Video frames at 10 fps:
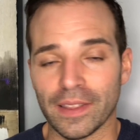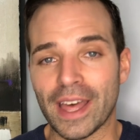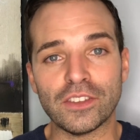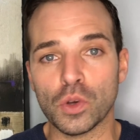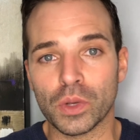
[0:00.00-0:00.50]

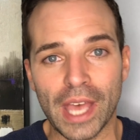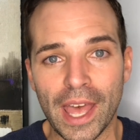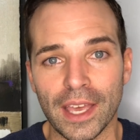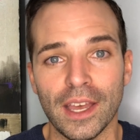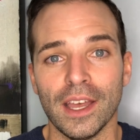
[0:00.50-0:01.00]
That's
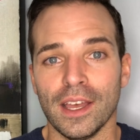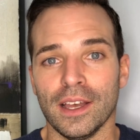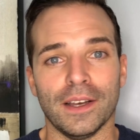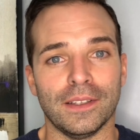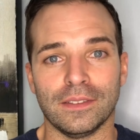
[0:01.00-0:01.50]
okay.
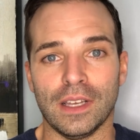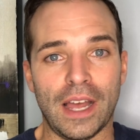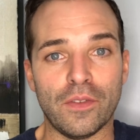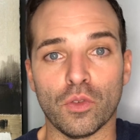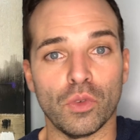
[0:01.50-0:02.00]
I
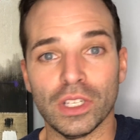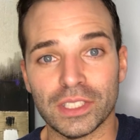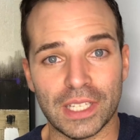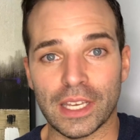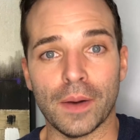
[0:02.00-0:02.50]
have a real
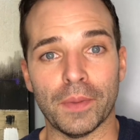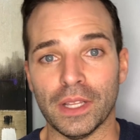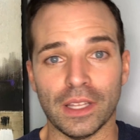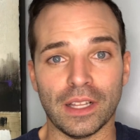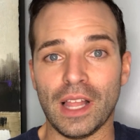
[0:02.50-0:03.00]
estate company,
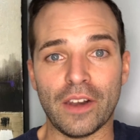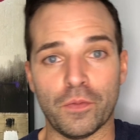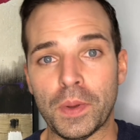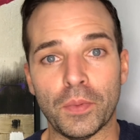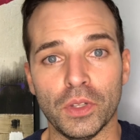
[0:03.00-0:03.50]
like a lot of
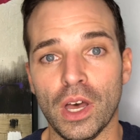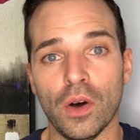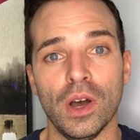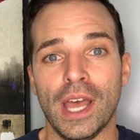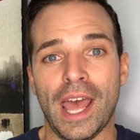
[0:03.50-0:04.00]
people
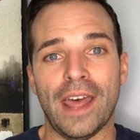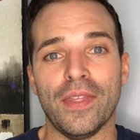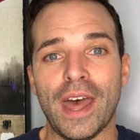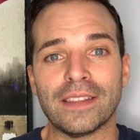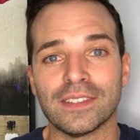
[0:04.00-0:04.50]
know, and
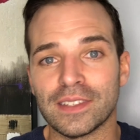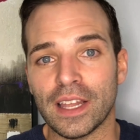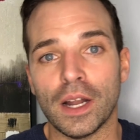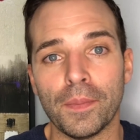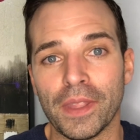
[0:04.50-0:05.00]
that's set
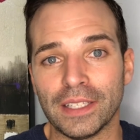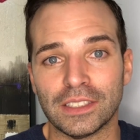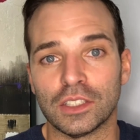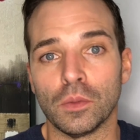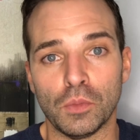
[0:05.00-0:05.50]
up and that's
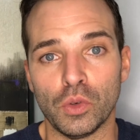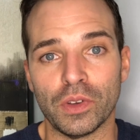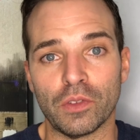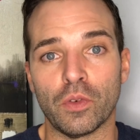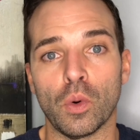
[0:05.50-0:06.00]
still
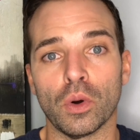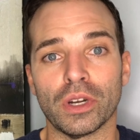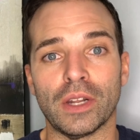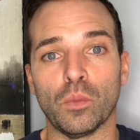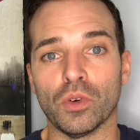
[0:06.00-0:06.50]
moving forward,
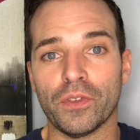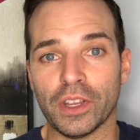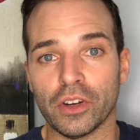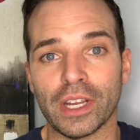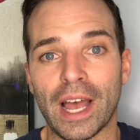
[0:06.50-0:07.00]
and we're
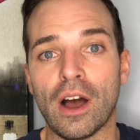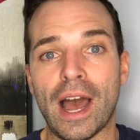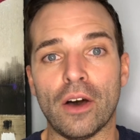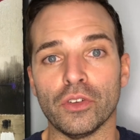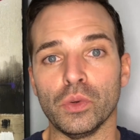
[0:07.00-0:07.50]
figuring out
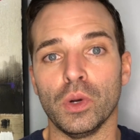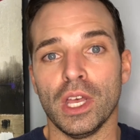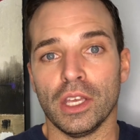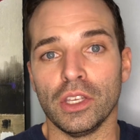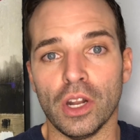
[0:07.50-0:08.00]
how to,
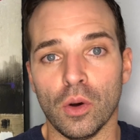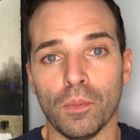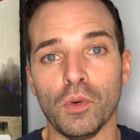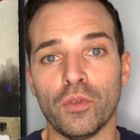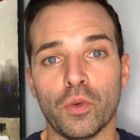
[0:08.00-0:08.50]

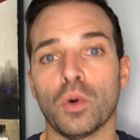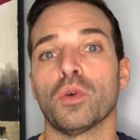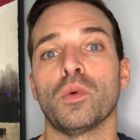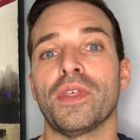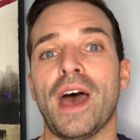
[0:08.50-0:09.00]
move forward
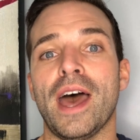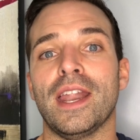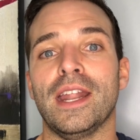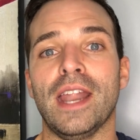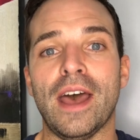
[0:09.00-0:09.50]
with that,
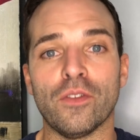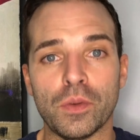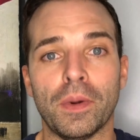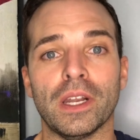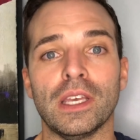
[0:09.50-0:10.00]
and
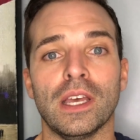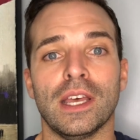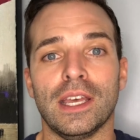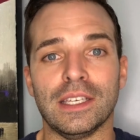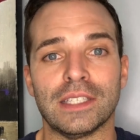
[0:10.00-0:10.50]
everybody
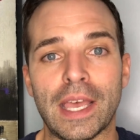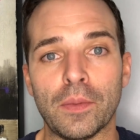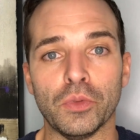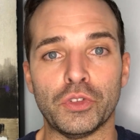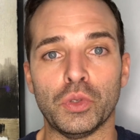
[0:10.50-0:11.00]
is
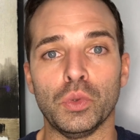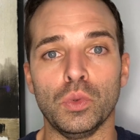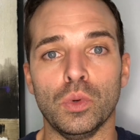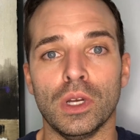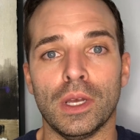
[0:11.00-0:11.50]
able
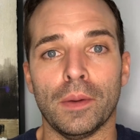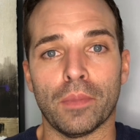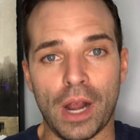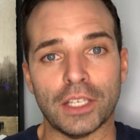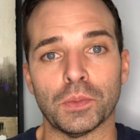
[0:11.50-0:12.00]
to
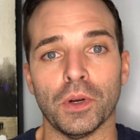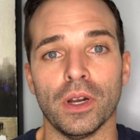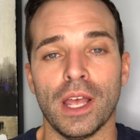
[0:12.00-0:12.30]
prosper.